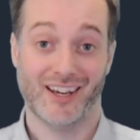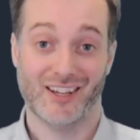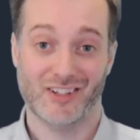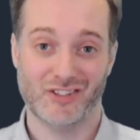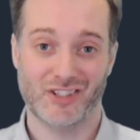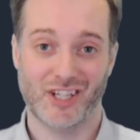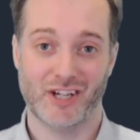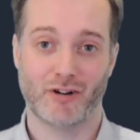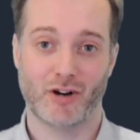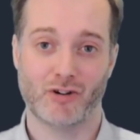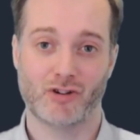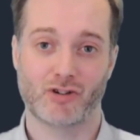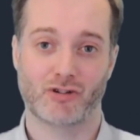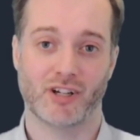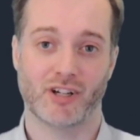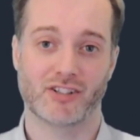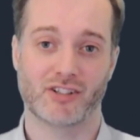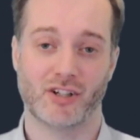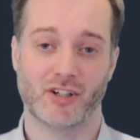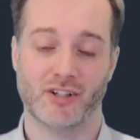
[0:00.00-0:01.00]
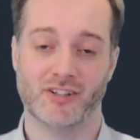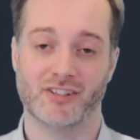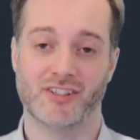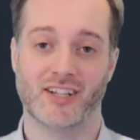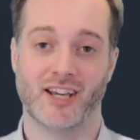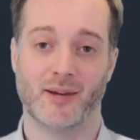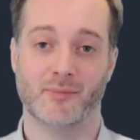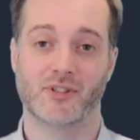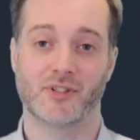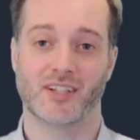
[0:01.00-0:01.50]
zero trust
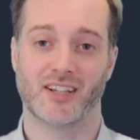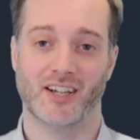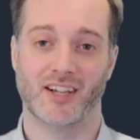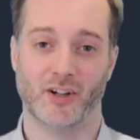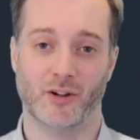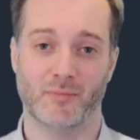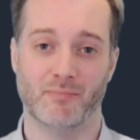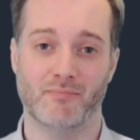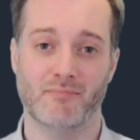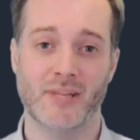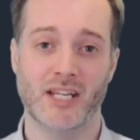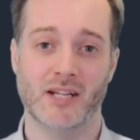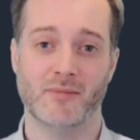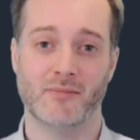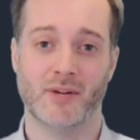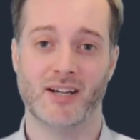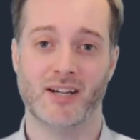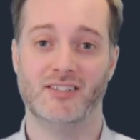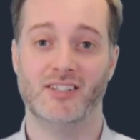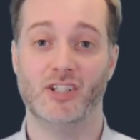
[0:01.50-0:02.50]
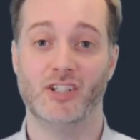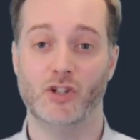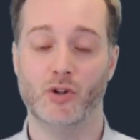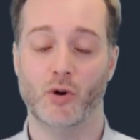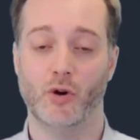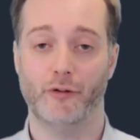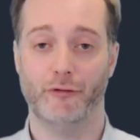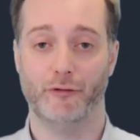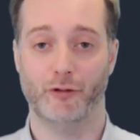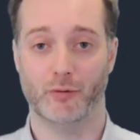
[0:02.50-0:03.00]
concepts, and on minimizing
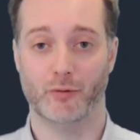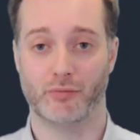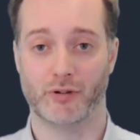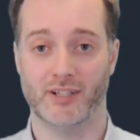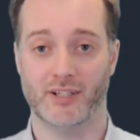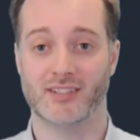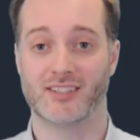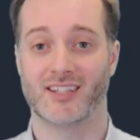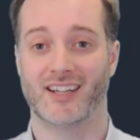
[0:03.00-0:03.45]
your footprint